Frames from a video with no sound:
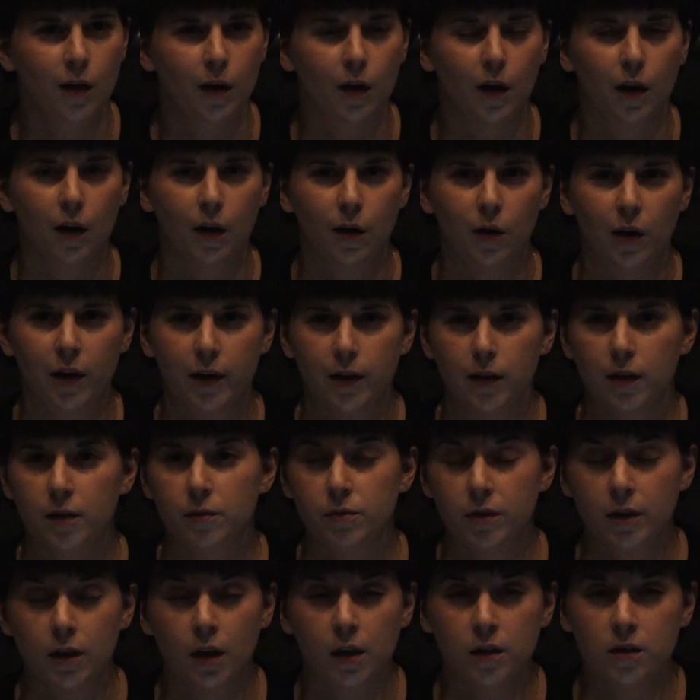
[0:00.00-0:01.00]
I
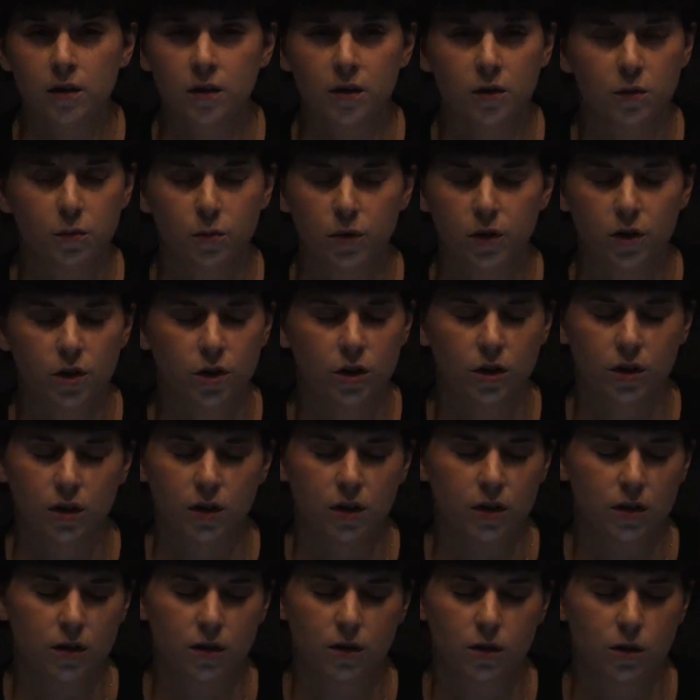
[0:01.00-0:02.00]
live in London, which
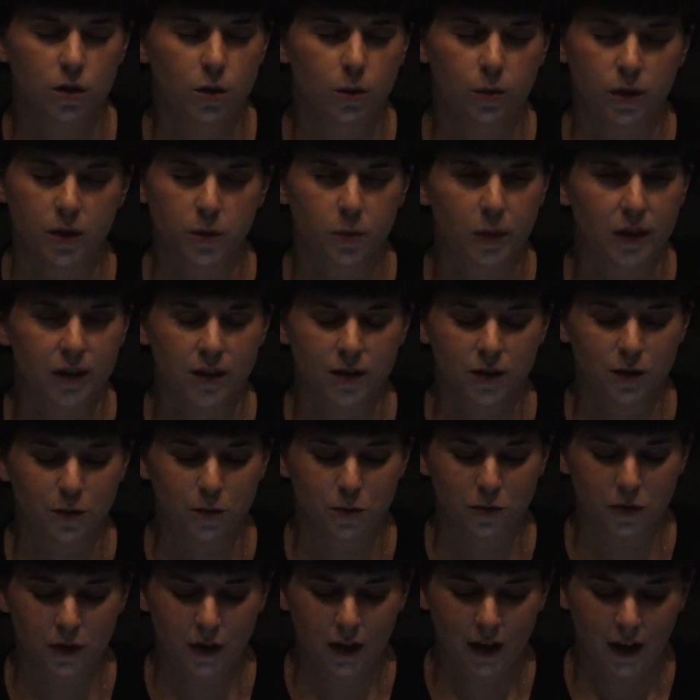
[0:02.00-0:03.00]
is too
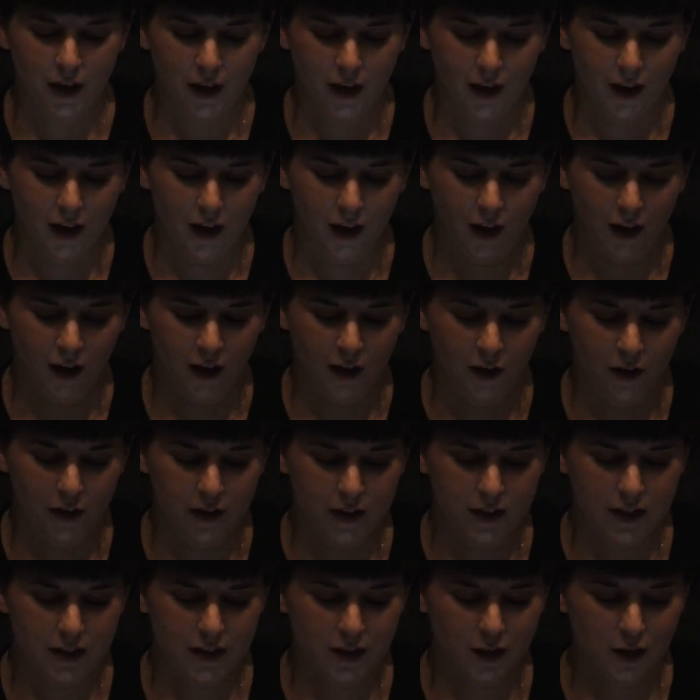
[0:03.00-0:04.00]
expensive. I
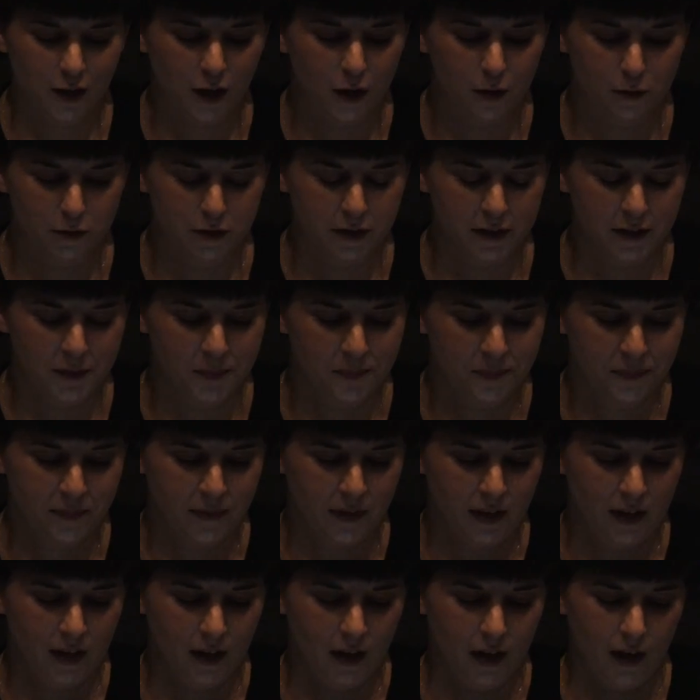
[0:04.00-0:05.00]
still love it.
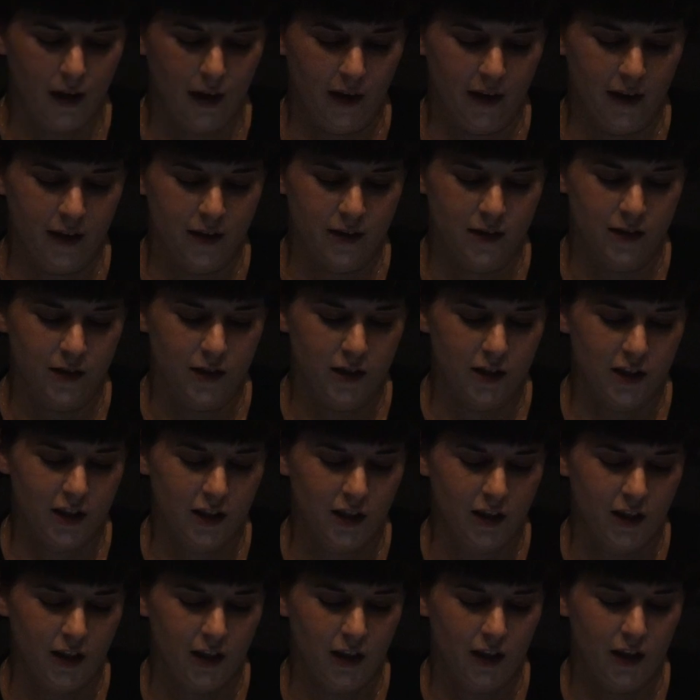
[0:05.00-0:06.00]
And
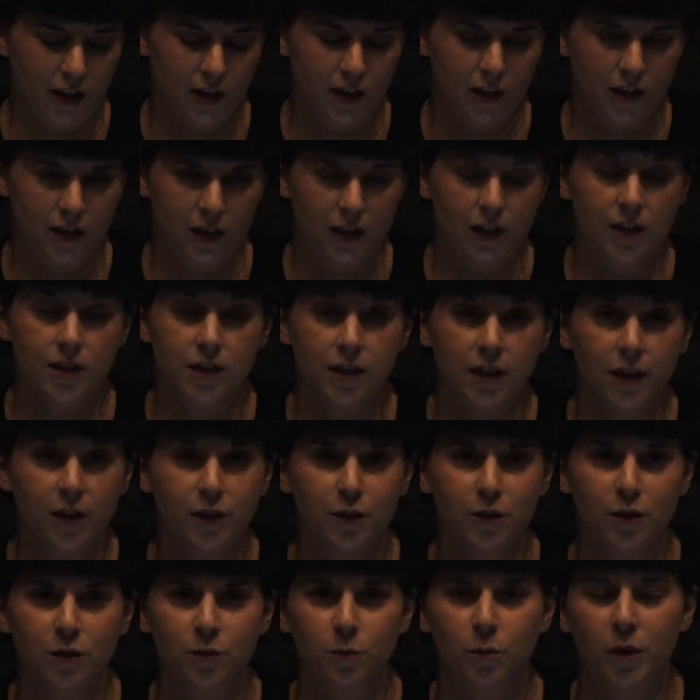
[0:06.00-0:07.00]
in East
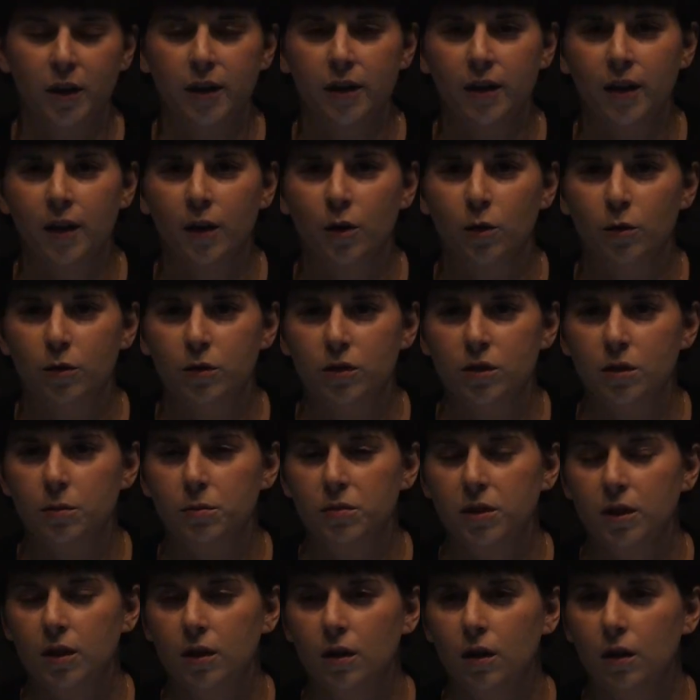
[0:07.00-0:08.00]
London right now, there's
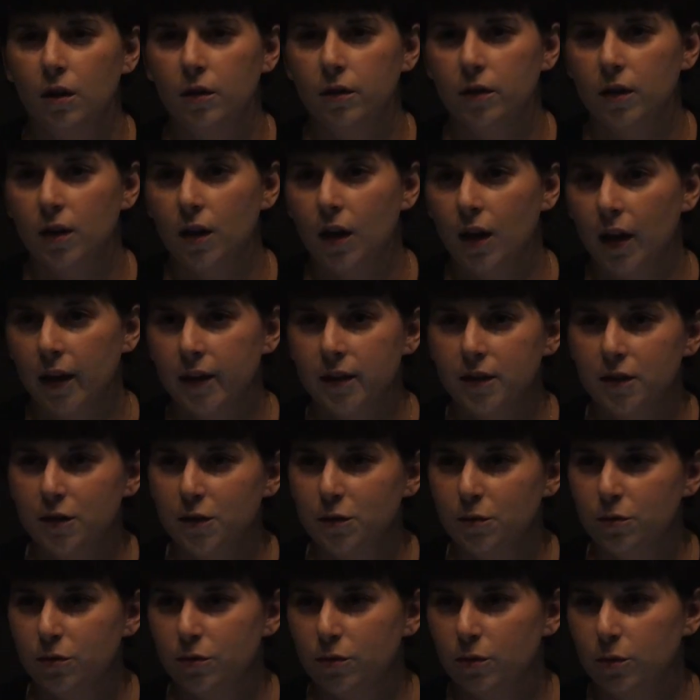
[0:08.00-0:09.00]
something called the
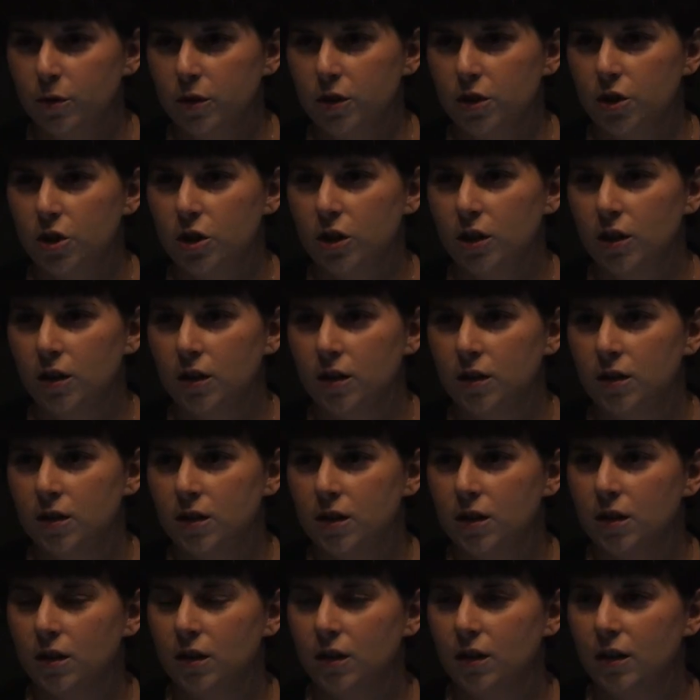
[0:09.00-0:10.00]
Collective, which
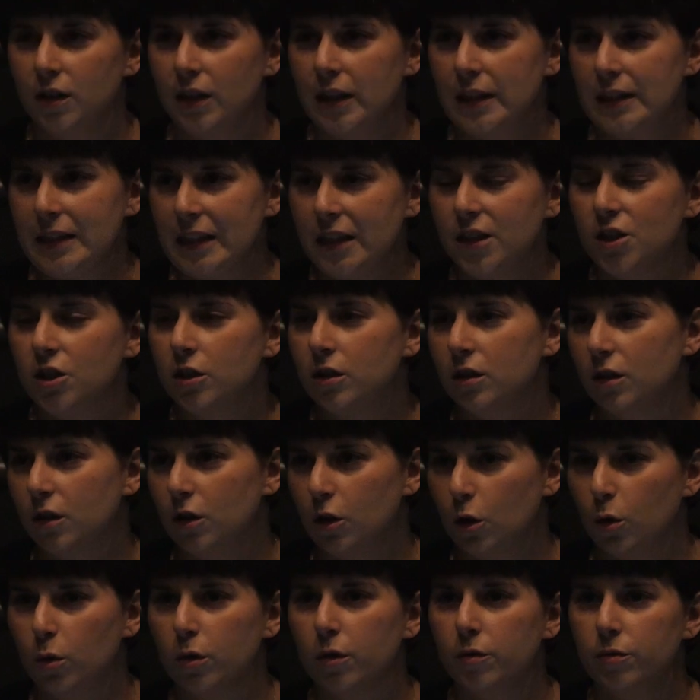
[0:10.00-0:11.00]
is essentially a
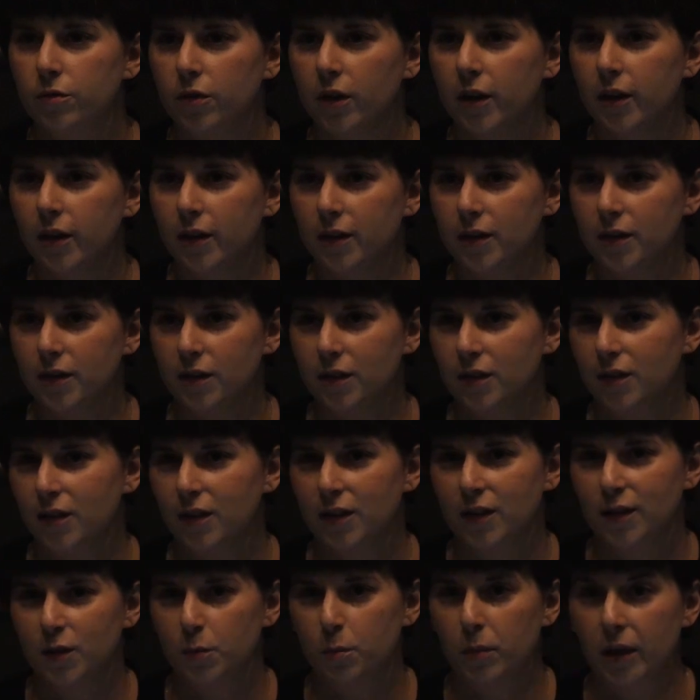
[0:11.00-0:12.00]
glorified
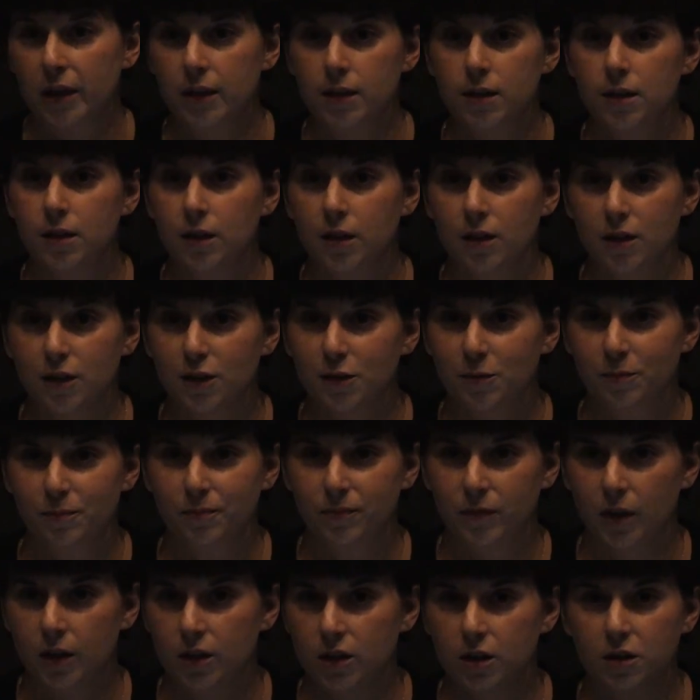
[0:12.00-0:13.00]
bedsit,
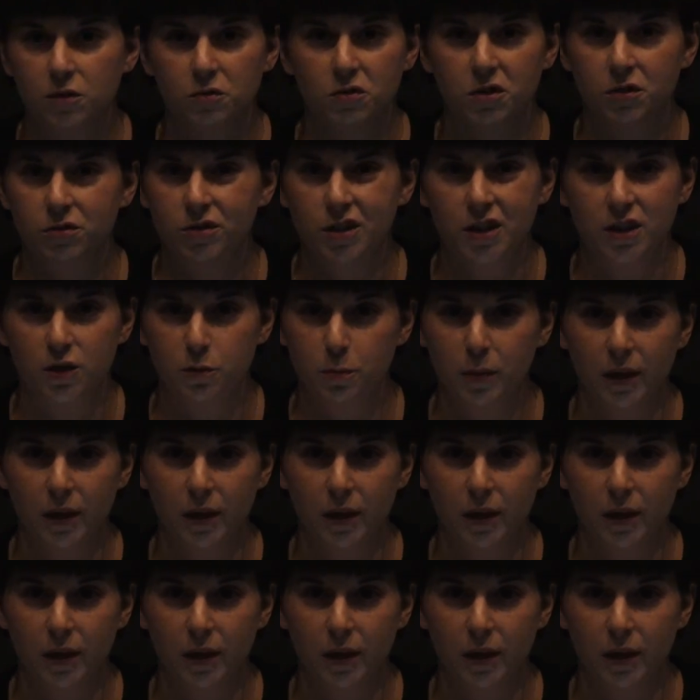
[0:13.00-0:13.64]
1950s